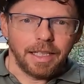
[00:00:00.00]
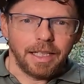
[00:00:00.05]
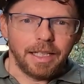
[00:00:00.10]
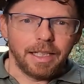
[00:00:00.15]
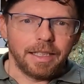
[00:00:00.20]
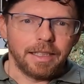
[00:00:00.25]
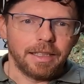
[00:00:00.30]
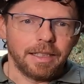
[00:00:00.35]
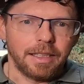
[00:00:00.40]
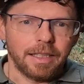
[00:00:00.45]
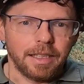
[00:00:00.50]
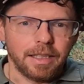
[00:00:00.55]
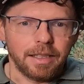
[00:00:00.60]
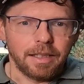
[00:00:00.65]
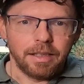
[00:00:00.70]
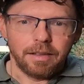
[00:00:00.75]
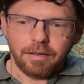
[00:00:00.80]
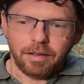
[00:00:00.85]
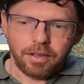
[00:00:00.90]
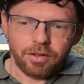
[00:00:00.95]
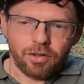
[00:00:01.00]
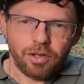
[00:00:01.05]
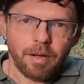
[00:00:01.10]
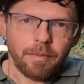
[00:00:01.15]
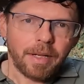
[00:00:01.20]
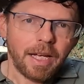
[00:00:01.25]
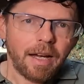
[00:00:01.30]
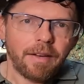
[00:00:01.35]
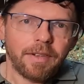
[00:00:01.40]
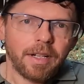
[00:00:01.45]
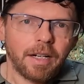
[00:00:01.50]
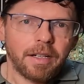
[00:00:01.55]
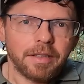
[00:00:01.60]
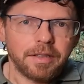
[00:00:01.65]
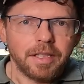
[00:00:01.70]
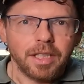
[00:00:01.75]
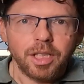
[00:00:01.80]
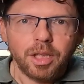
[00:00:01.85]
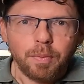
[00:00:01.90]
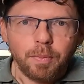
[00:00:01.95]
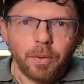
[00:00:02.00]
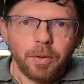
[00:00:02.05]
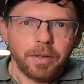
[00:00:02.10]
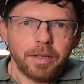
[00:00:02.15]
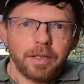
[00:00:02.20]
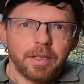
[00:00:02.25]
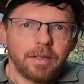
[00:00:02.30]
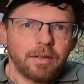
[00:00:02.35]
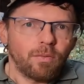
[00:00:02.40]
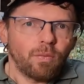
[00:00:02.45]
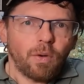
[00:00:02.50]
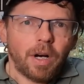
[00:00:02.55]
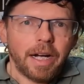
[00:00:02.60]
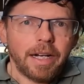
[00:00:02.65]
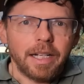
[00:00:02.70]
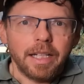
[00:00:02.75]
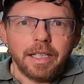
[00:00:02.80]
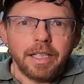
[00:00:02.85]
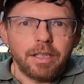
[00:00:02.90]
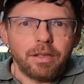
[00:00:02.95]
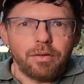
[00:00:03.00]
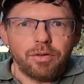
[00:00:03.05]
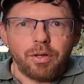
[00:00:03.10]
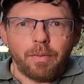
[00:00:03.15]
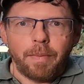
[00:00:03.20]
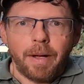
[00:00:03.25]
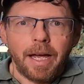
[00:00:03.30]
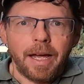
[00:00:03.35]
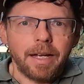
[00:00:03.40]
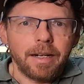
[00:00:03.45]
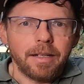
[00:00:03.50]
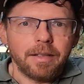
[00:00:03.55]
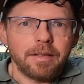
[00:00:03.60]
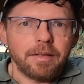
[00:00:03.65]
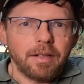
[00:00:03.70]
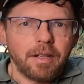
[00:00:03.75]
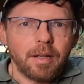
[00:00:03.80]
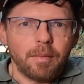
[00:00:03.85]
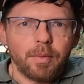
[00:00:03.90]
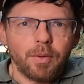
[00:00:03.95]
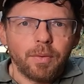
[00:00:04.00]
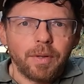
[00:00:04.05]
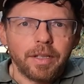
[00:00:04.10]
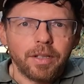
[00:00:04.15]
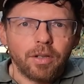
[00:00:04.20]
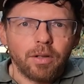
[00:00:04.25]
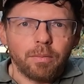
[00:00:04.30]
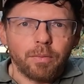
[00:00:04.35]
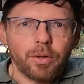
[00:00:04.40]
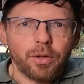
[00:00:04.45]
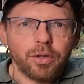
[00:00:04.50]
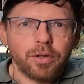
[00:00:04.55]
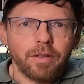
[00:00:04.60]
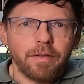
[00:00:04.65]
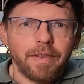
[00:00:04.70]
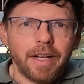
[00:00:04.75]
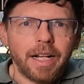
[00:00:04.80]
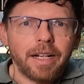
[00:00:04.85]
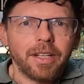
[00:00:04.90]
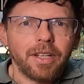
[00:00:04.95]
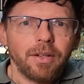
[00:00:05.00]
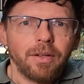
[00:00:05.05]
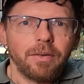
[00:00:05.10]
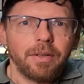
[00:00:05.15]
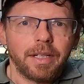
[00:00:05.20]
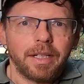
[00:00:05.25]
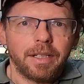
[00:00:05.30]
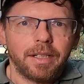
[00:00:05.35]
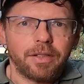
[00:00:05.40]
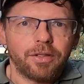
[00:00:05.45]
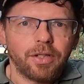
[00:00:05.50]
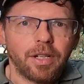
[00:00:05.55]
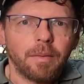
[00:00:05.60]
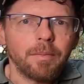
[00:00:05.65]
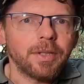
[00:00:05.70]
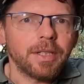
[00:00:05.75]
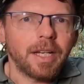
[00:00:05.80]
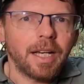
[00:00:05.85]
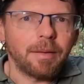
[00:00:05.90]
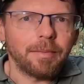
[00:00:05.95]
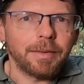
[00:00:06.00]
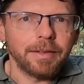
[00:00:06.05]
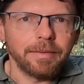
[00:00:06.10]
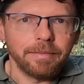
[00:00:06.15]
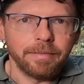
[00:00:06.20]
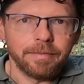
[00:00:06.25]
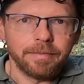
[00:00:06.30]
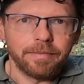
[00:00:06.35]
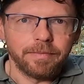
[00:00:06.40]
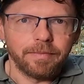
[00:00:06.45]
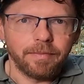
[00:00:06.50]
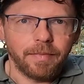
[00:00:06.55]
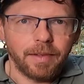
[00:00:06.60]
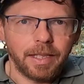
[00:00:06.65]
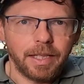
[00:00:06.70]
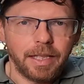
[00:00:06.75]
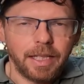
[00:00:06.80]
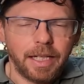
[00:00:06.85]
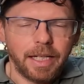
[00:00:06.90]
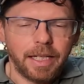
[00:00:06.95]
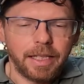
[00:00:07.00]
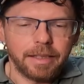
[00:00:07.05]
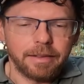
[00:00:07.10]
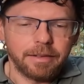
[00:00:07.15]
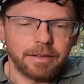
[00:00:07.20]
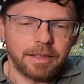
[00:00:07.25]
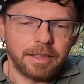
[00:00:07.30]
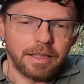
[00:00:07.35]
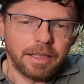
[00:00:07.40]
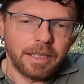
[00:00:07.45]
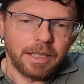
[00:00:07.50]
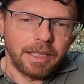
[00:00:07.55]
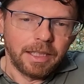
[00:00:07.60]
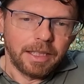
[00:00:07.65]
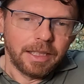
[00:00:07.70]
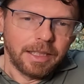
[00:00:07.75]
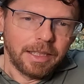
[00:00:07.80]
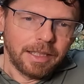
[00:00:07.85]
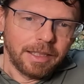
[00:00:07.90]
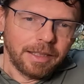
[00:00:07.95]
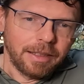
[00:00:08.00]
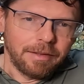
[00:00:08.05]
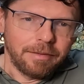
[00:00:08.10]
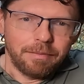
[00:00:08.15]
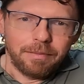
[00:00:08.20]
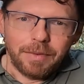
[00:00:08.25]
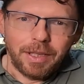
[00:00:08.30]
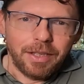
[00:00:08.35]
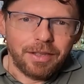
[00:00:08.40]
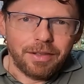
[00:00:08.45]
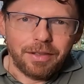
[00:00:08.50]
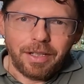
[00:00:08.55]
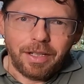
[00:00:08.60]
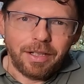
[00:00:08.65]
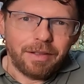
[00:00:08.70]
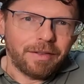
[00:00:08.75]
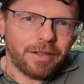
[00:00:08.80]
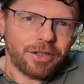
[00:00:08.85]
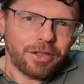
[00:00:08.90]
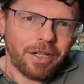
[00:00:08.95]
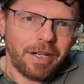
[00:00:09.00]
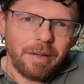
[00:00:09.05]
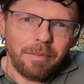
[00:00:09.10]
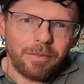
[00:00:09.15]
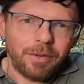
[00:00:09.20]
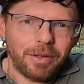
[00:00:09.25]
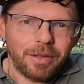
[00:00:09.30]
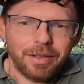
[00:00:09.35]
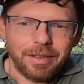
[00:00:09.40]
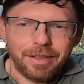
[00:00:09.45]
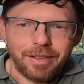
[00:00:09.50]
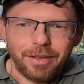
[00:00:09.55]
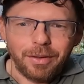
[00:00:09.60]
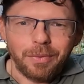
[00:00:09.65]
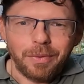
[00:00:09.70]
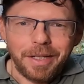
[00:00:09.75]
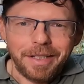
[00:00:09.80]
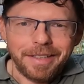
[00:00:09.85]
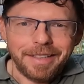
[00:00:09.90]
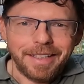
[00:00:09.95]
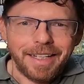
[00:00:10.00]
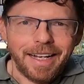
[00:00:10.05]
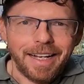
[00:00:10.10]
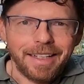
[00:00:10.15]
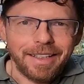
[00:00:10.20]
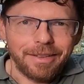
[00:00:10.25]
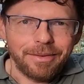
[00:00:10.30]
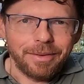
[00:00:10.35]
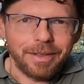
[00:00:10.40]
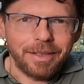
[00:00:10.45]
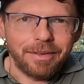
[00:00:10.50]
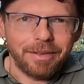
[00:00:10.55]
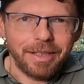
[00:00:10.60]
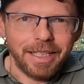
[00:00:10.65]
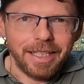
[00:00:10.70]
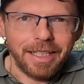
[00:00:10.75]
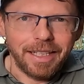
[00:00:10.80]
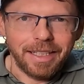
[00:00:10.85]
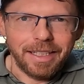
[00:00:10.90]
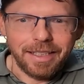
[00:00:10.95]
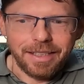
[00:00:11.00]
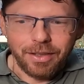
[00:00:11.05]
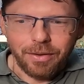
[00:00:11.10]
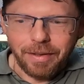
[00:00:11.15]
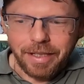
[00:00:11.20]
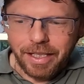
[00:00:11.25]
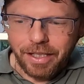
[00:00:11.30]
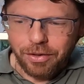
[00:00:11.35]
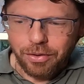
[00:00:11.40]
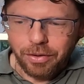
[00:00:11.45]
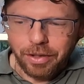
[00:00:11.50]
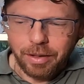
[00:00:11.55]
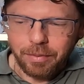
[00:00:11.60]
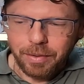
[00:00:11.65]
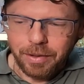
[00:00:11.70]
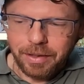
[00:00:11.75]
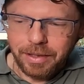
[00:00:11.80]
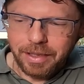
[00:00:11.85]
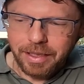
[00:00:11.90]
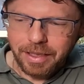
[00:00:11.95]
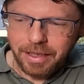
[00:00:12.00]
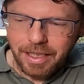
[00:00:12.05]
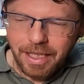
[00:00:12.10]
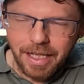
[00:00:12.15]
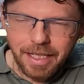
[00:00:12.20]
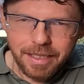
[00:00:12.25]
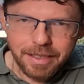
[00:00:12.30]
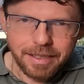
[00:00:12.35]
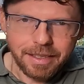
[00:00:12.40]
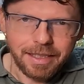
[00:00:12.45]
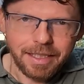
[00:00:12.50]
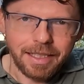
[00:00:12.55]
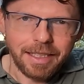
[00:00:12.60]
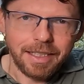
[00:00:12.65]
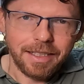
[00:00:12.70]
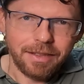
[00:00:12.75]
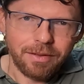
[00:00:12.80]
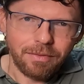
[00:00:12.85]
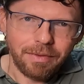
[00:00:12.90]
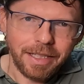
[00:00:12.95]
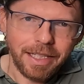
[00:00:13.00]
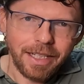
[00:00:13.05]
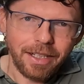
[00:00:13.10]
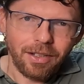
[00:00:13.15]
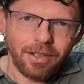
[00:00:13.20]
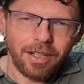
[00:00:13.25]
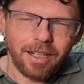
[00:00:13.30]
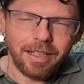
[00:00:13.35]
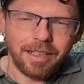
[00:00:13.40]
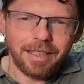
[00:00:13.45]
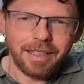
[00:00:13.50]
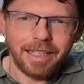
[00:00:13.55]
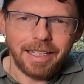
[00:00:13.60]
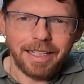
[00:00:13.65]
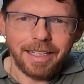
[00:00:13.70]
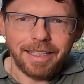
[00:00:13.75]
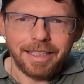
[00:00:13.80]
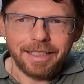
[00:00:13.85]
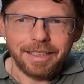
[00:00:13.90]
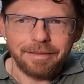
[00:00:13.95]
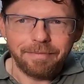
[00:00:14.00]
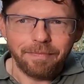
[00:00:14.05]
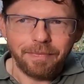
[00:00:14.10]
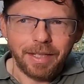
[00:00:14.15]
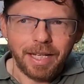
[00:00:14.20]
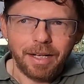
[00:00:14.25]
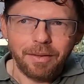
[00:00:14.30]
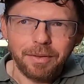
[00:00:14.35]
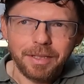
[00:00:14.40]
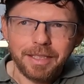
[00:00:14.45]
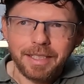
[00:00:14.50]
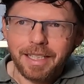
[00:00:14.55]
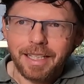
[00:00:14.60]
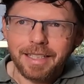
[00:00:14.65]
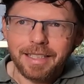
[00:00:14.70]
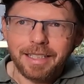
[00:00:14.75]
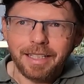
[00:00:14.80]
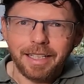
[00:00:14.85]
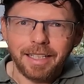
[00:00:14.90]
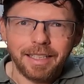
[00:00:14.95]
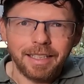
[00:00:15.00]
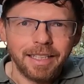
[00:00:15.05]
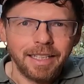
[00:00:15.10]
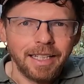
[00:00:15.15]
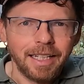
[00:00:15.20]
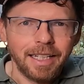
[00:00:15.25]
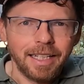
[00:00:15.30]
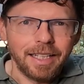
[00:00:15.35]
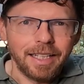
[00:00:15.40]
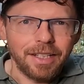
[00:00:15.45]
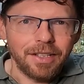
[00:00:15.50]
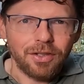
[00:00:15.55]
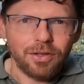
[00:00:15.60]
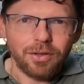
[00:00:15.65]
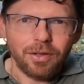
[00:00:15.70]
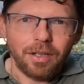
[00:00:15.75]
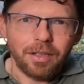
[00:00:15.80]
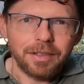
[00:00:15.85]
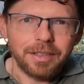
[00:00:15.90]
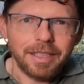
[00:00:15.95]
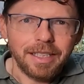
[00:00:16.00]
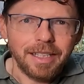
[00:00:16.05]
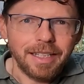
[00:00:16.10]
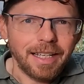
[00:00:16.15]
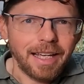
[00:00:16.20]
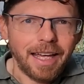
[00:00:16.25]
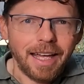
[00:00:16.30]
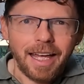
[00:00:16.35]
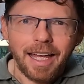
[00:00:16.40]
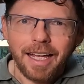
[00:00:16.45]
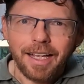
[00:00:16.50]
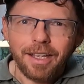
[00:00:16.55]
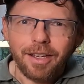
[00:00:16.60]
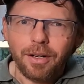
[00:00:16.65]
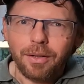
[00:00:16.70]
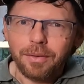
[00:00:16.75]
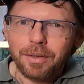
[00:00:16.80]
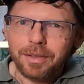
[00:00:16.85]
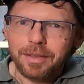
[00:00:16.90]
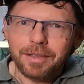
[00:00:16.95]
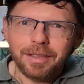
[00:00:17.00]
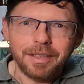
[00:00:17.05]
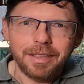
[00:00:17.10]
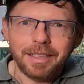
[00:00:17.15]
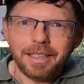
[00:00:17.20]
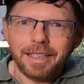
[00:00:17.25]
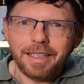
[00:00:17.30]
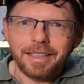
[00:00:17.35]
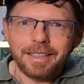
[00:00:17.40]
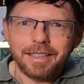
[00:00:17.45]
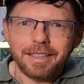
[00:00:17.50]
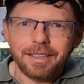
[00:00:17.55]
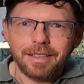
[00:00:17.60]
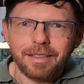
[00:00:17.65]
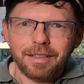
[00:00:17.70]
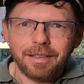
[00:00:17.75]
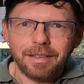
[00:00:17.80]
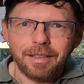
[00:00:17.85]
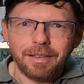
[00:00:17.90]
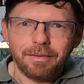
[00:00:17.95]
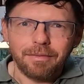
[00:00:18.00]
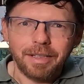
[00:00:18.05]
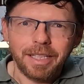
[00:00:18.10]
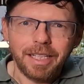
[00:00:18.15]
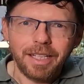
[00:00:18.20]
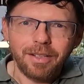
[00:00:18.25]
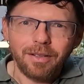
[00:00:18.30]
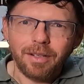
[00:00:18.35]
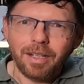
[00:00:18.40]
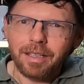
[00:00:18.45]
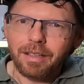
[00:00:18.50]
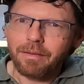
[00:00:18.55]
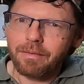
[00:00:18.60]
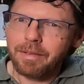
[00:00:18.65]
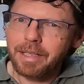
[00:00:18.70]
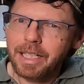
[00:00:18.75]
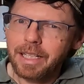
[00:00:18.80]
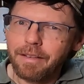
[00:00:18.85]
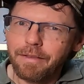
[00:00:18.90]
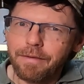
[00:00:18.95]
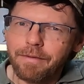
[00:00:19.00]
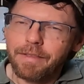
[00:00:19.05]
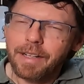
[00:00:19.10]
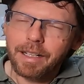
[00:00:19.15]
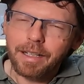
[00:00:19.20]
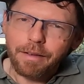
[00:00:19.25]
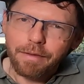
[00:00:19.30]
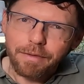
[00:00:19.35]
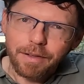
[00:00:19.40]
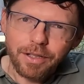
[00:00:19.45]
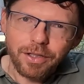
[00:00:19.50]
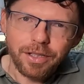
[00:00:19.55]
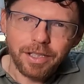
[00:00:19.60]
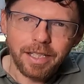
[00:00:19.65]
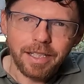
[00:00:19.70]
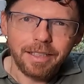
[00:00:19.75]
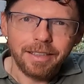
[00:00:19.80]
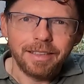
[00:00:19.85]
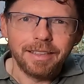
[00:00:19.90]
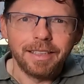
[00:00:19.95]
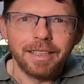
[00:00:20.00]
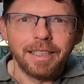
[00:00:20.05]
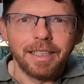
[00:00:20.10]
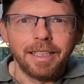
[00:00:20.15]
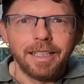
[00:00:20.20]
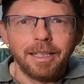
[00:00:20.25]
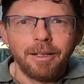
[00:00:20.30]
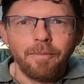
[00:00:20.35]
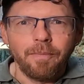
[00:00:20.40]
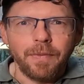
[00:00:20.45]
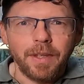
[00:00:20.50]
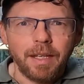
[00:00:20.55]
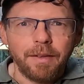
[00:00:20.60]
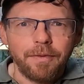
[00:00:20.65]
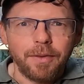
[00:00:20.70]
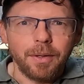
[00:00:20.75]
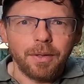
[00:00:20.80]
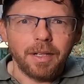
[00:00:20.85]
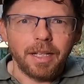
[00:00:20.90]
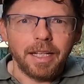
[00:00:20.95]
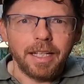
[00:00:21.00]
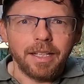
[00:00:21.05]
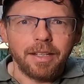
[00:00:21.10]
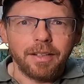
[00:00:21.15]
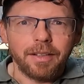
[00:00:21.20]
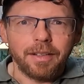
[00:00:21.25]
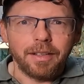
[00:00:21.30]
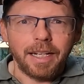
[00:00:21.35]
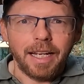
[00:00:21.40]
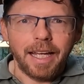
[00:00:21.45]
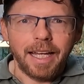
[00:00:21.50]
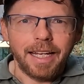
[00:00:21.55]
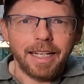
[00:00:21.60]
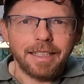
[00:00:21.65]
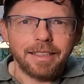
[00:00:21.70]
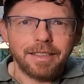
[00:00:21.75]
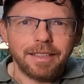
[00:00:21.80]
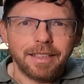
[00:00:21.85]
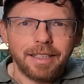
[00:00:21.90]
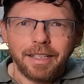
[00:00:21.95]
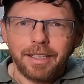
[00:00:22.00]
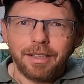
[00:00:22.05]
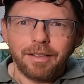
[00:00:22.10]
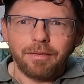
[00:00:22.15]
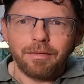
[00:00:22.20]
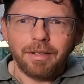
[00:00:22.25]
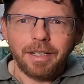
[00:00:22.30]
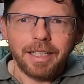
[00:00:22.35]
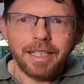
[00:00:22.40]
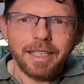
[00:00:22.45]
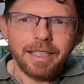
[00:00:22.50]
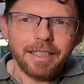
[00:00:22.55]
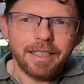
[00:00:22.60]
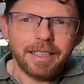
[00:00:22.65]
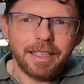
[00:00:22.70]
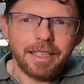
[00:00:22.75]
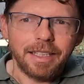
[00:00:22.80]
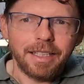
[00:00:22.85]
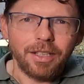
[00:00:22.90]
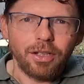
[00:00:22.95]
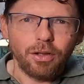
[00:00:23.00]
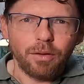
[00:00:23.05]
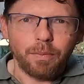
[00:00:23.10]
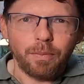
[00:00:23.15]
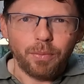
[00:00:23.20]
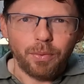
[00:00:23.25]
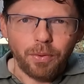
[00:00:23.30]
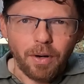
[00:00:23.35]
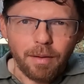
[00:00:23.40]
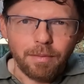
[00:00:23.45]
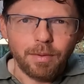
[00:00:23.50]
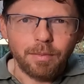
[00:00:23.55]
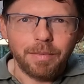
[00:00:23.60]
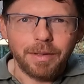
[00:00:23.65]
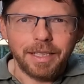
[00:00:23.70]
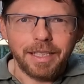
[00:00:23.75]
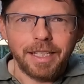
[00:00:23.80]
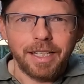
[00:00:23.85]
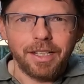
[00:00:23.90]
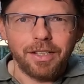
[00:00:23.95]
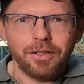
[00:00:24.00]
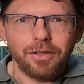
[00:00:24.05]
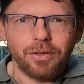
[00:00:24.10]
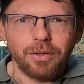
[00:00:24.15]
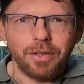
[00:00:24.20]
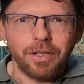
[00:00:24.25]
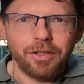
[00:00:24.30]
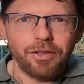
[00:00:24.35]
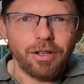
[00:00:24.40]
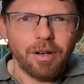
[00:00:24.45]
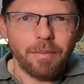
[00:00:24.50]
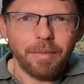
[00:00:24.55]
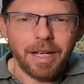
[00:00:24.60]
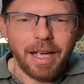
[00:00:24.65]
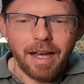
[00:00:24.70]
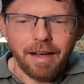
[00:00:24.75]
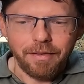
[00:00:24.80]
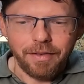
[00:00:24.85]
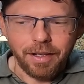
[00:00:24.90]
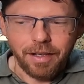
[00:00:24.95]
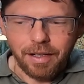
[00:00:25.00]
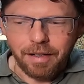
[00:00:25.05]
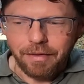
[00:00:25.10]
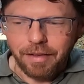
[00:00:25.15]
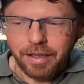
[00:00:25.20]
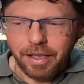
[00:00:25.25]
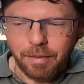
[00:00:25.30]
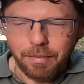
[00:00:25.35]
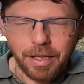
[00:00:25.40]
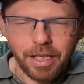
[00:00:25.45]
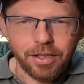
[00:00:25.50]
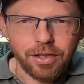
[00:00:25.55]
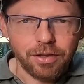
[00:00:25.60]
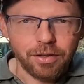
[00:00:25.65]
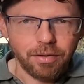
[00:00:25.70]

And chum caviar is exported widely to Japan. It's the #1 commercial value in a chum salmon. And it's kind of a shame to waste that when really it is quite enjoyable. The taste is really a lot like, I would say it's like salty egg yolks. It's really not really very fishy. If you like your eggs kind of runny, then you'll probably enjoy chum caviar very much.